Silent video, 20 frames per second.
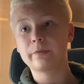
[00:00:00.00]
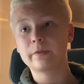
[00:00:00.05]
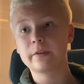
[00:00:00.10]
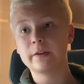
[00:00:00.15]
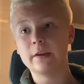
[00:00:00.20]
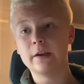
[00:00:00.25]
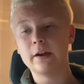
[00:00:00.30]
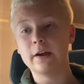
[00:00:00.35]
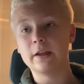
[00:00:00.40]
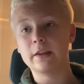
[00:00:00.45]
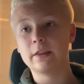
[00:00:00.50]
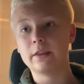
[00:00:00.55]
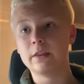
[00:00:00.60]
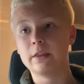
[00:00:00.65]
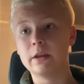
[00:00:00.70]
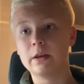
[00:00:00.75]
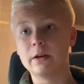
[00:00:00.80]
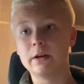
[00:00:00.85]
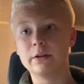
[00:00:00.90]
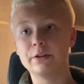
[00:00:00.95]
And
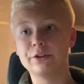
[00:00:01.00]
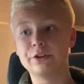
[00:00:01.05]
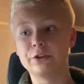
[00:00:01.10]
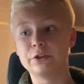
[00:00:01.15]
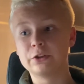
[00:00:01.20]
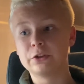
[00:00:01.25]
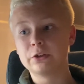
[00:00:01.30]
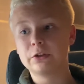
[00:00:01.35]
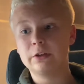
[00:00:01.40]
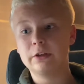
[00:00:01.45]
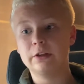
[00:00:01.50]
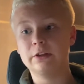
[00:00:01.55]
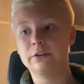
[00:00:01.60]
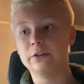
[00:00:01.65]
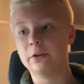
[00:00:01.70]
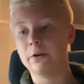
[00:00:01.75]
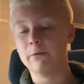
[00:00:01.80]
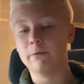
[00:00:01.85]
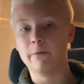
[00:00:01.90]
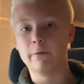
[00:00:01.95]
then I just did
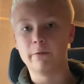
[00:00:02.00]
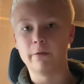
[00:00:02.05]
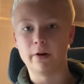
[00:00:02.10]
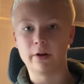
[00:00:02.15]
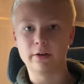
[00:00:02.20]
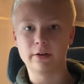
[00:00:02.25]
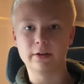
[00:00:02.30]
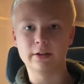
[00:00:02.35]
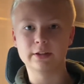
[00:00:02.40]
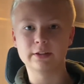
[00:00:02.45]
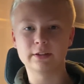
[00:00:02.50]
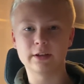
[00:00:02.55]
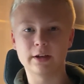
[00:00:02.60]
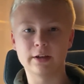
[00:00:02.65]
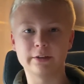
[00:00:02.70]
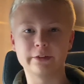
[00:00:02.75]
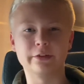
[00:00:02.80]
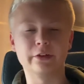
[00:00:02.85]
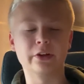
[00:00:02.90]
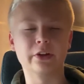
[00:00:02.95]
some fun
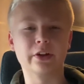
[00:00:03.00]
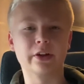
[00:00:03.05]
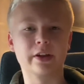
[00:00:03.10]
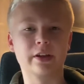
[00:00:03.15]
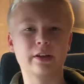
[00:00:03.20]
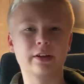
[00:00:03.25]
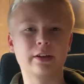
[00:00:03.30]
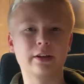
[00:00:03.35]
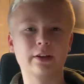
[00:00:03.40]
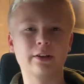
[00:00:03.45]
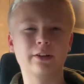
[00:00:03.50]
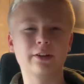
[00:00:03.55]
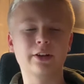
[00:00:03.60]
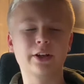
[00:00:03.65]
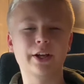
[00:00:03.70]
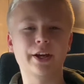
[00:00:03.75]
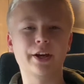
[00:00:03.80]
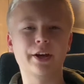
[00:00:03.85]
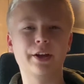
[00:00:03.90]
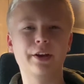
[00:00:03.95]
design really in
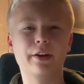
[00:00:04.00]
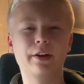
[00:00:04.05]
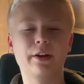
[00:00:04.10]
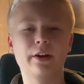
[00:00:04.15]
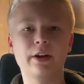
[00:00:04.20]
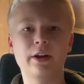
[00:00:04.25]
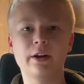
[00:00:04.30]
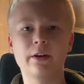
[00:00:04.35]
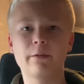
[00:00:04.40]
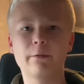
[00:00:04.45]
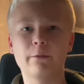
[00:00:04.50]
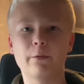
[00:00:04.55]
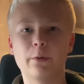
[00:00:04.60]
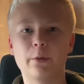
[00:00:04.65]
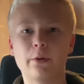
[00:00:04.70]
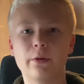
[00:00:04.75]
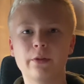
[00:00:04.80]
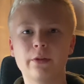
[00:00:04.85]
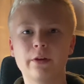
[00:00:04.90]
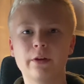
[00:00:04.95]
Tinkercad
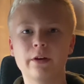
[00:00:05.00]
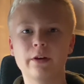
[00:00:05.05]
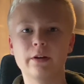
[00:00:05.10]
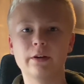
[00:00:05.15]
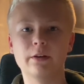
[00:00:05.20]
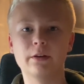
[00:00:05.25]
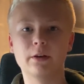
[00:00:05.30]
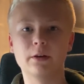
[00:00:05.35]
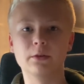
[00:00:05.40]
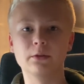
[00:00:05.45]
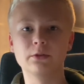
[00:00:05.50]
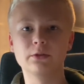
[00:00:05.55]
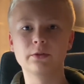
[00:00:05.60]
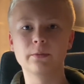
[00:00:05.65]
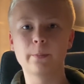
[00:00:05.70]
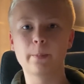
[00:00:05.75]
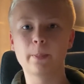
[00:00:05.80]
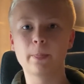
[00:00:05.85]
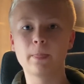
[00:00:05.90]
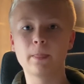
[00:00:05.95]
for the nose.
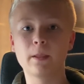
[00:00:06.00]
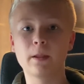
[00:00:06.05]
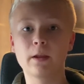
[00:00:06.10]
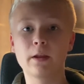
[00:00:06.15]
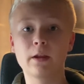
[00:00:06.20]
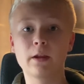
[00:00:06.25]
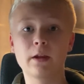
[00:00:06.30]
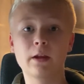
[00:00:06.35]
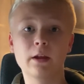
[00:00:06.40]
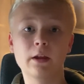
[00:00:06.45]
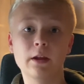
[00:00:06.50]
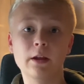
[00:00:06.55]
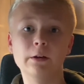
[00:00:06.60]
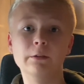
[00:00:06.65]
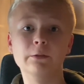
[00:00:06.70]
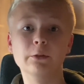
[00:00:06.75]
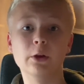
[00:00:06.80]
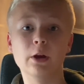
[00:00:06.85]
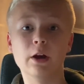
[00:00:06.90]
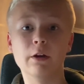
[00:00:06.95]
If
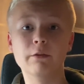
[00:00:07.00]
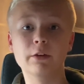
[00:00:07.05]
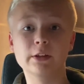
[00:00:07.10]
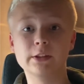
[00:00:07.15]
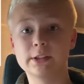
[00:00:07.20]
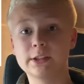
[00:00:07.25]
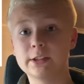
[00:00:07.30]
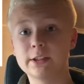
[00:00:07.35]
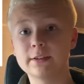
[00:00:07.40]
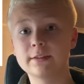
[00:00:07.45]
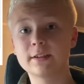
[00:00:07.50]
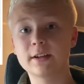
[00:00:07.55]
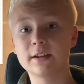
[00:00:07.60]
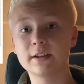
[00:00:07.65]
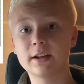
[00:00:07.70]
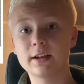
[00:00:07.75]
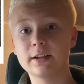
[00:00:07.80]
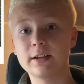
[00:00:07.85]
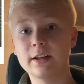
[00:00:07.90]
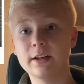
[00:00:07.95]
you have any design
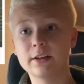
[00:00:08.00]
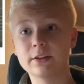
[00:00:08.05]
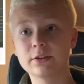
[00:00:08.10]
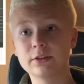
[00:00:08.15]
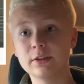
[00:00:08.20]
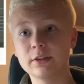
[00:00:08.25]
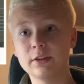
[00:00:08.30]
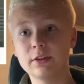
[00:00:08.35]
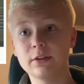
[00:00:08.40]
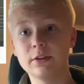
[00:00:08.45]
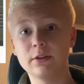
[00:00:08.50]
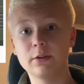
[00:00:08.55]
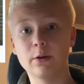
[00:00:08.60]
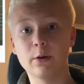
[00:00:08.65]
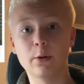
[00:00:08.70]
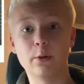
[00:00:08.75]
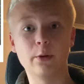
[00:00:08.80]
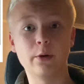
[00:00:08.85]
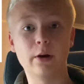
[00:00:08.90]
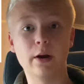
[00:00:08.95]
ideas,
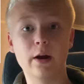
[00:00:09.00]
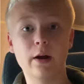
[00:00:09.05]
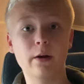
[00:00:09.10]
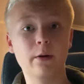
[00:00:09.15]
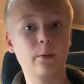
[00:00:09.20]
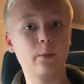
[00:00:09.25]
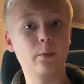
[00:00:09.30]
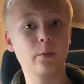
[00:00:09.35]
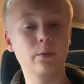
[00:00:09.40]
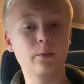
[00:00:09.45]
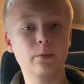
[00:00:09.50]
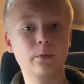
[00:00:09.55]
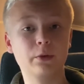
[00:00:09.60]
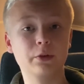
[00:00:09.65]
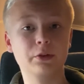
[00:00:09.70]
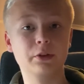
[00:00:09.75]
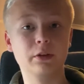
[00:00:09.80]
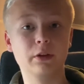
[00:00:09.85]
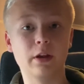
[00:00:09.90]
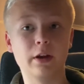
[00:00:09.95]
or
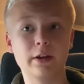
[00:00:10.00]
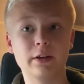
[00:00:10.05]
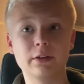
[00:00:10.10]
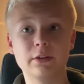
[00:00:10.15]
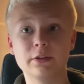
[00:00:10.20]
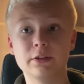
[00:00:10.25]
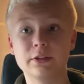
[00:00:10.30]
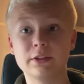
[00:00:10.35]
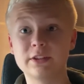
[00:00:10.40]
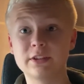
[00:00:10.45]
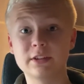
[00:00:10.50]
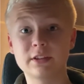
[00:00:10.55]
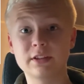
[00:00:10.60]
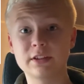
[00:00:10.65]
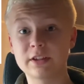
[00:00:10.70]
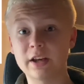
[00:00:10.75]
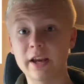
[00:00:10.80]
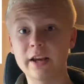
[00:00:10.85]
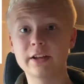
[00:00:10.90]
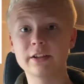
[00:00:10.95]
would you like to
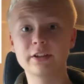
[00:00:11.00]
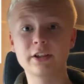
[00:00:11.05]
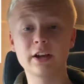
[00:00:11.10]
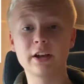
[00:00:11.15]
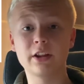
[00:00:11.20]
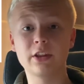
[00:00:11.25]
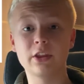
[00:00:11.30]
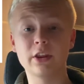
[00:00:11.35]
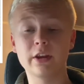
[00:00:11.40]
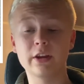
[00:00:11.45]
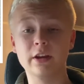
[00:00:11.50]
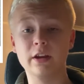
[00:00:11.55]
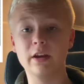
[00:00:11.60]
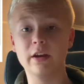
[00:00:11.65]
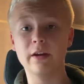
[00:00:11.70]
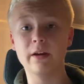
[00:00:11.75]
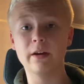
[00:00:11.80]
change anything